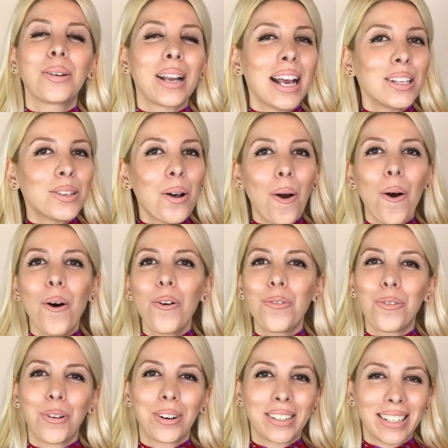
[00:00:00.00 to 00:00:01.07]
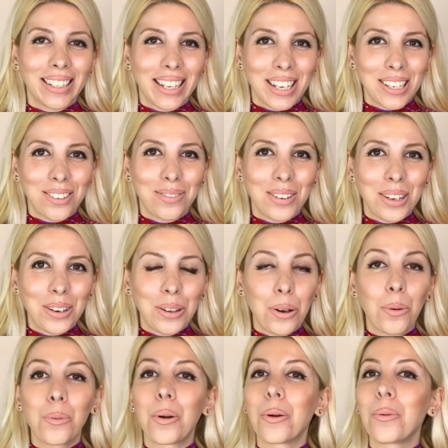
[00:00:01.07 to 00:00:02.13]
that's all for today's video,
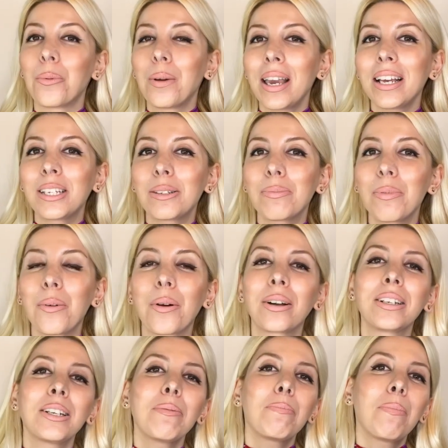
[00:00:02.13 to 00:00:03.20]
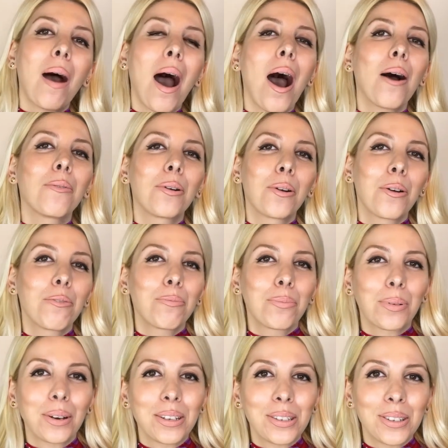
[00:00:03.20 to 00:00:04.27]
where we explored the power of
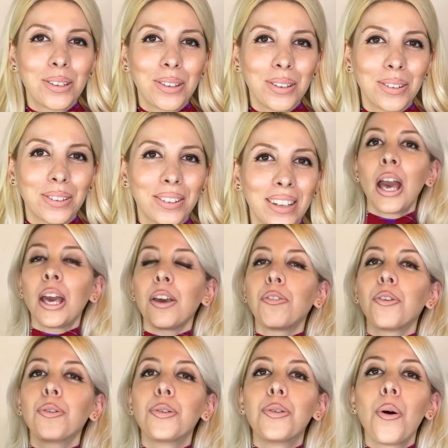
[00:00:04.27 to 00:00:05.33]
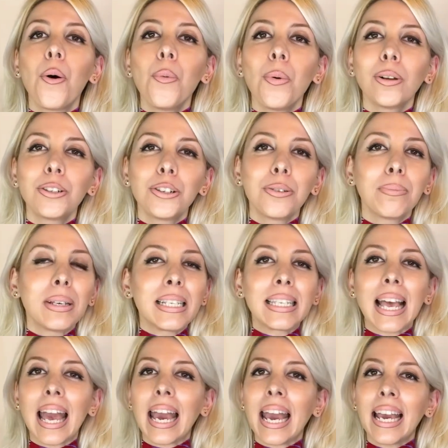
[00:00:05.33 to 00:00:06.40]
PRINCE2. If you don't want to miss
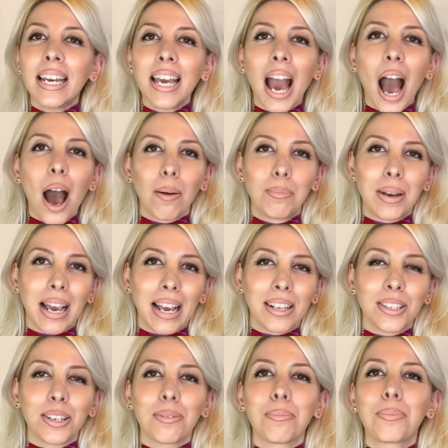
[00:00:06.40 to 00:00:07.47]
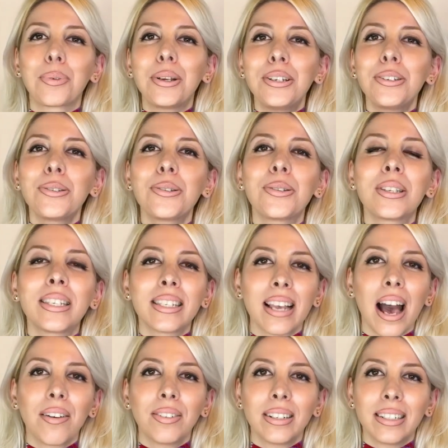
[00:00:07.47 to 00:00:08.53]
any updates in PRINCE2
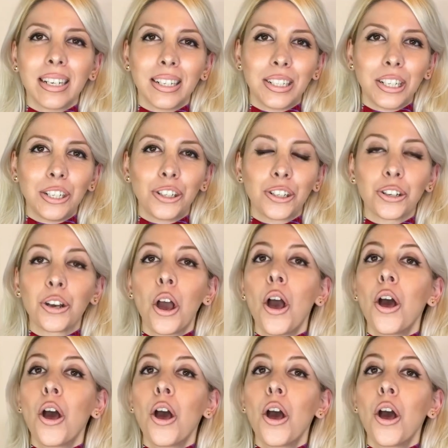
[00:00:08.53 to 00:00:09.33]
7th edition,